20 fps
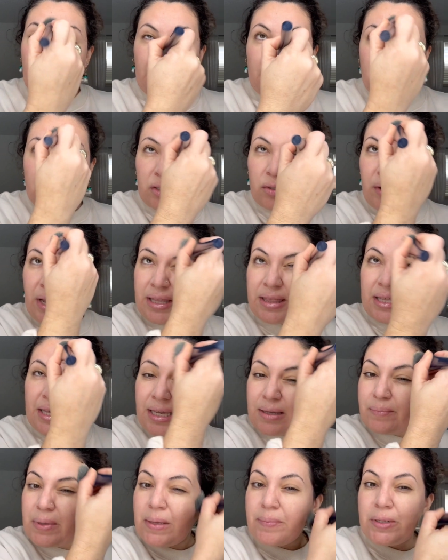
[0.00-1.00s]
So I
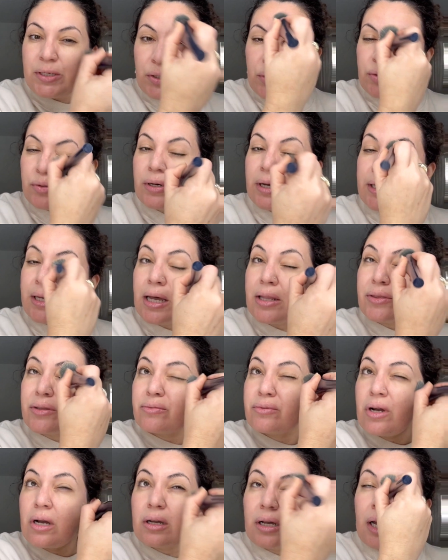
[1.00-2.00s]
think maybe too I got the
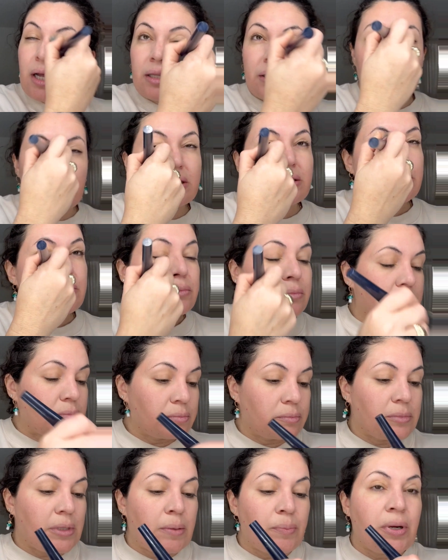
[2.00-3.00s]
wrong color.
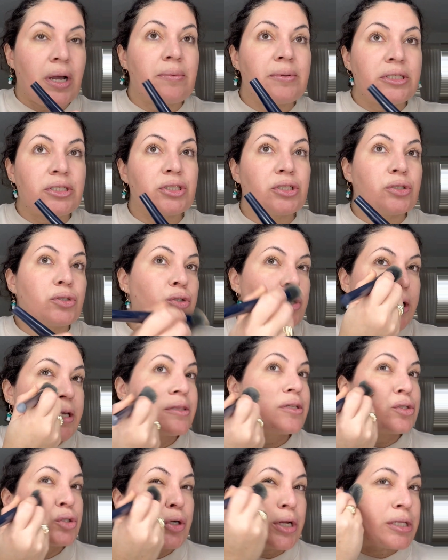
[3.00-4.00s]
I probably should have tried the
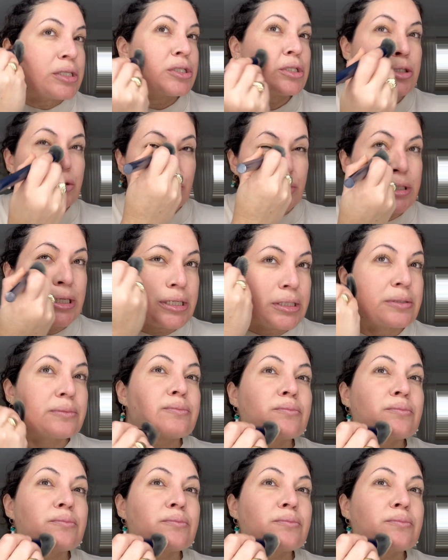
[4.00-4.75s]
translucent.